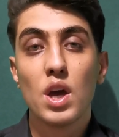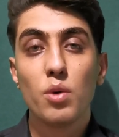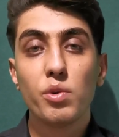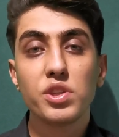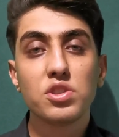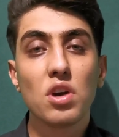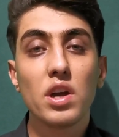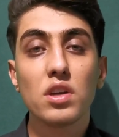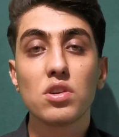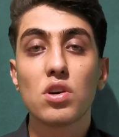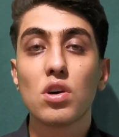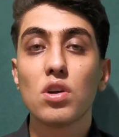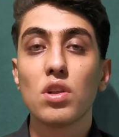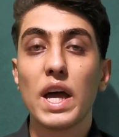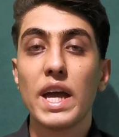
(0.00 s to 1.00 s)
which I
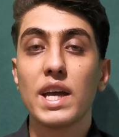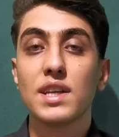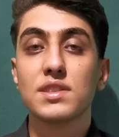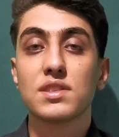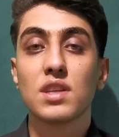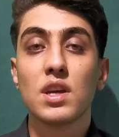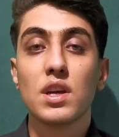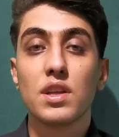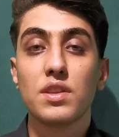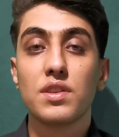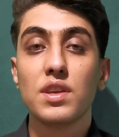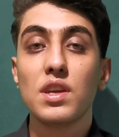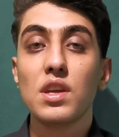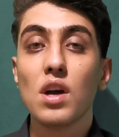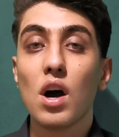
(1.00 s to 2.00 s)
call as
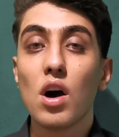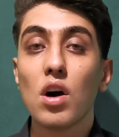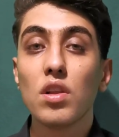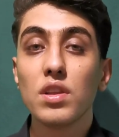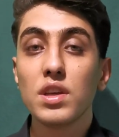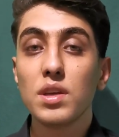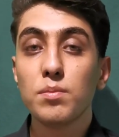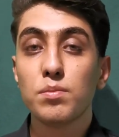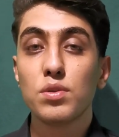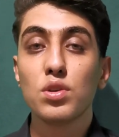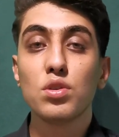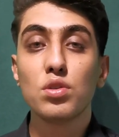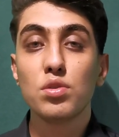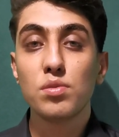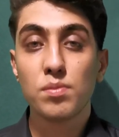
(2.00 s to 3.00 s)
the Holy
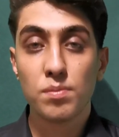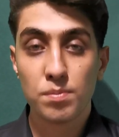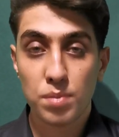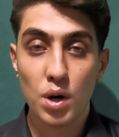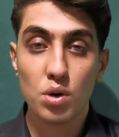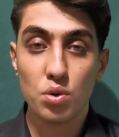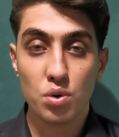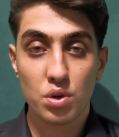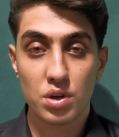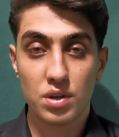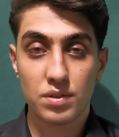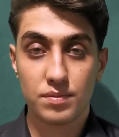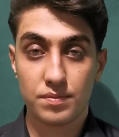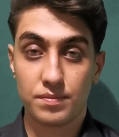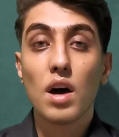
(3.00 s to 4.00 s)
Blue book.